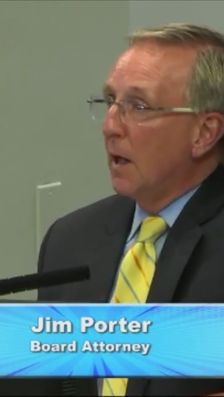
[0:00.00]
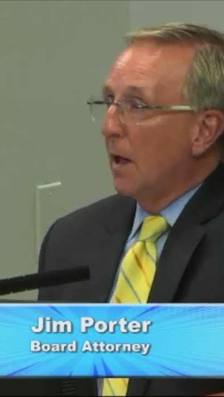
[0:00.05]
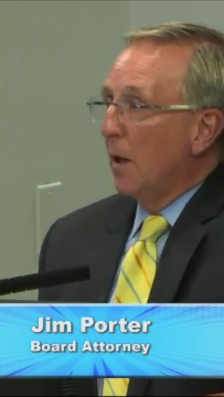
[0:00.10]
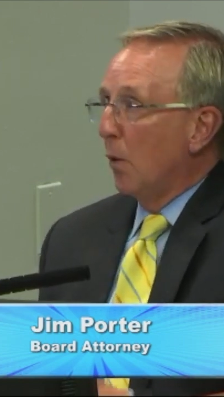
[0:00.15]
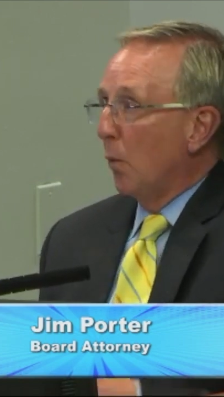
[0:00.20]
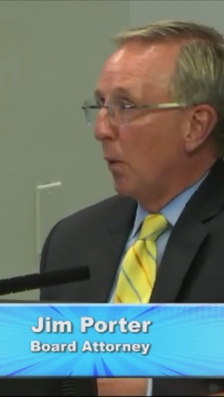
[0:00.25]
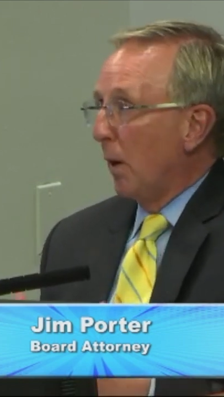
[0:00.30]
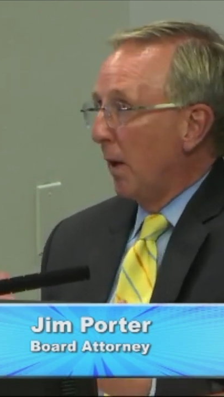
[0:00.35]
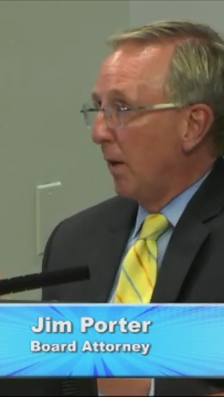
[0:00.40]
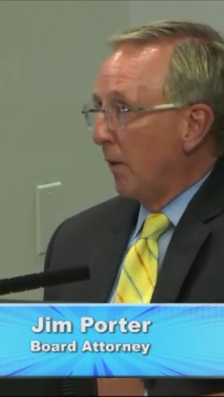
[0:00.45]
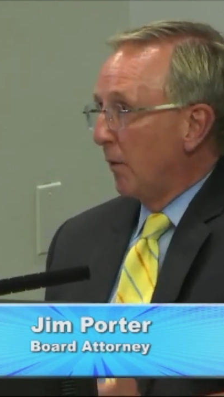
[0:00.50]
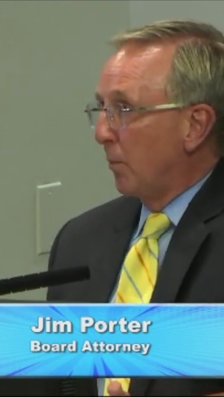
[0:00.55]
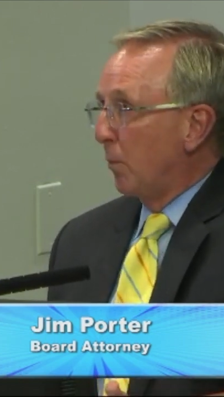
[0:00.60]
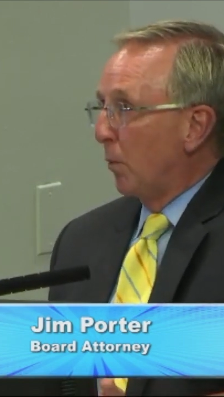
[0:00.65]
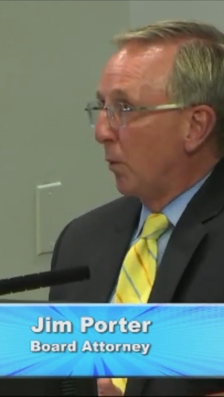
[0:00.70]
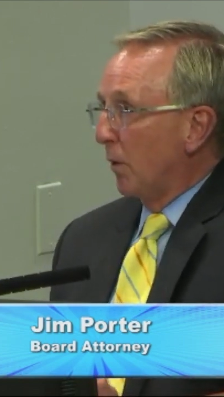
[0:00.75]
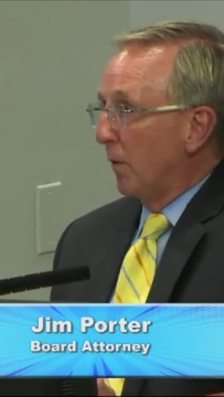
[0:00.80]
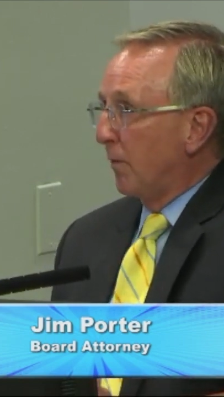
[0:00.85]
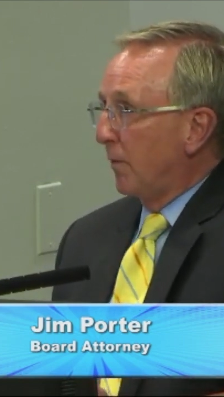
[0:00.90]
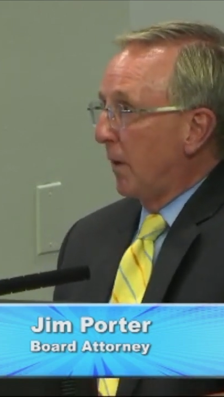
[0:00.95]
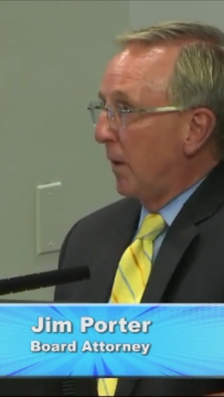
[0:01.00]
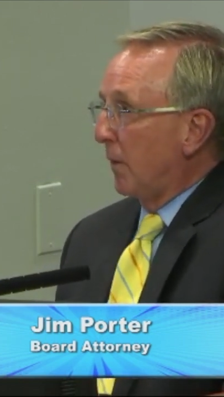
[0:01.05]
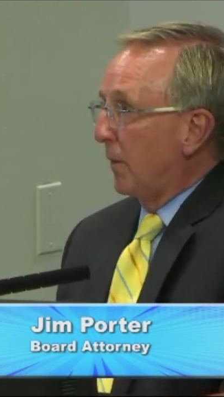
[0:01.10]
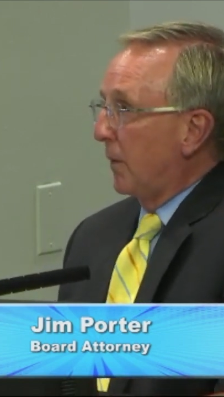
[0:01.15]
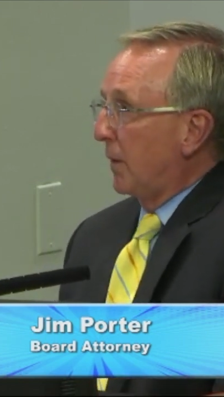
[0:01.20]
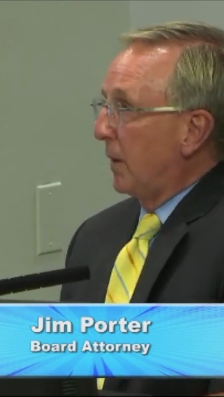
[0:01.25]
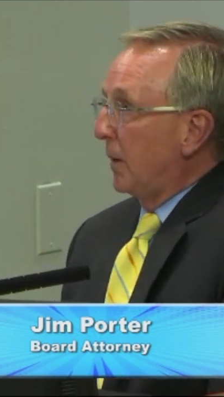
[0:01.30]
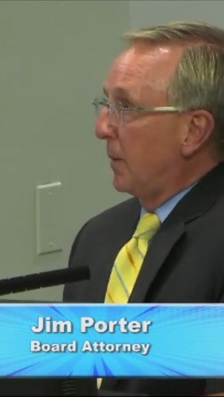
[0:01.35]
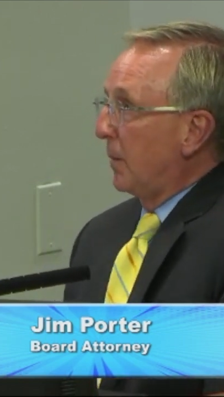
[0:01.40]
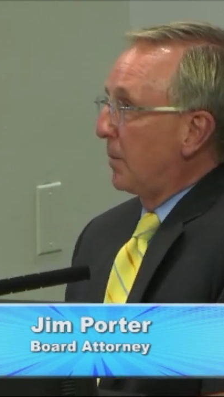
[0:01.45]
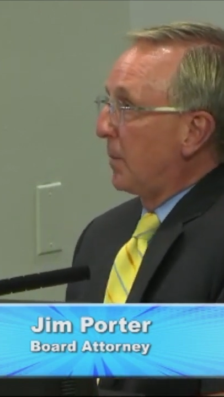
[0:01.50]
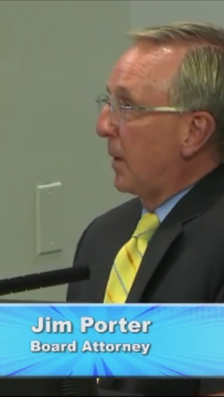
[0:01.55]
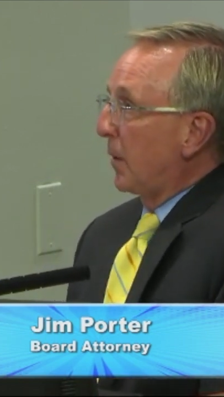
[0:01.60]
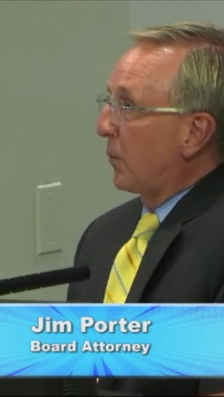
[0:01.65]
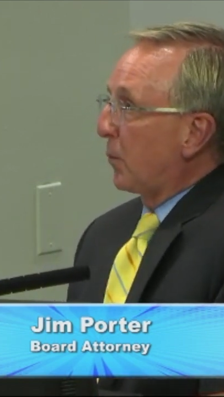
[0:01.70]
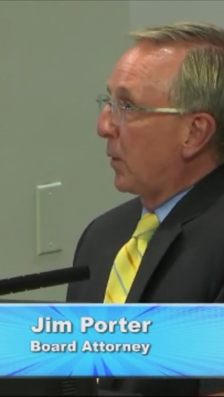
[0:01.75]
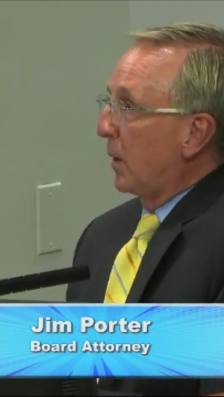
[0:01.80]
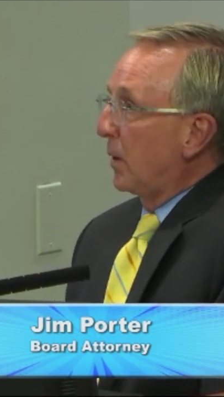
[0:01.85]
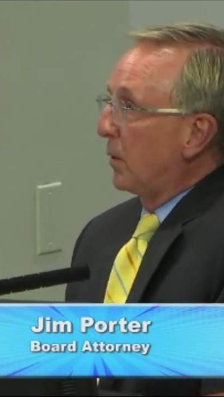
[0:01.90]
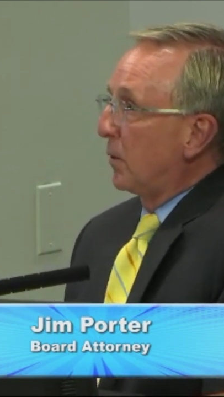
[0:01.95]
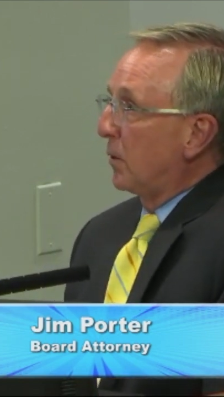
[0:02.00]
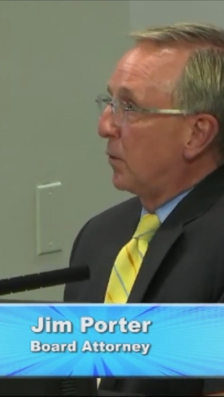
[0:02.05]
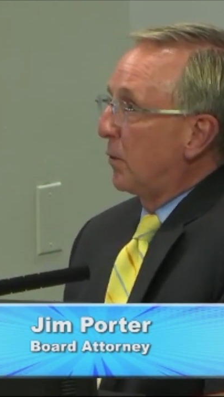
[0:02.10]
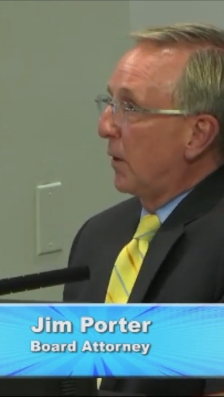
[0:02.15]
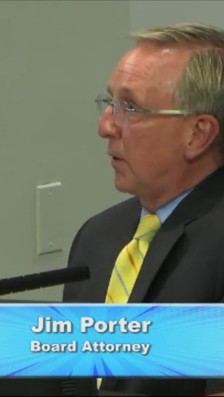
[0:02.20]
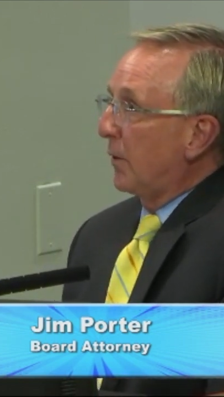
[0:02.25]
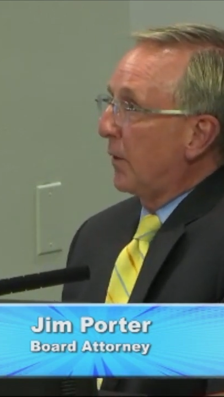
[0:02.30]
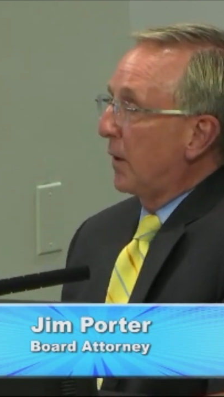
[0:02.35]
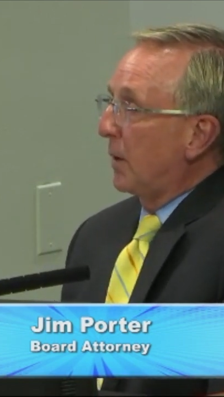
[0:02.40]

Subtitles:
The way this board felt the best way to address that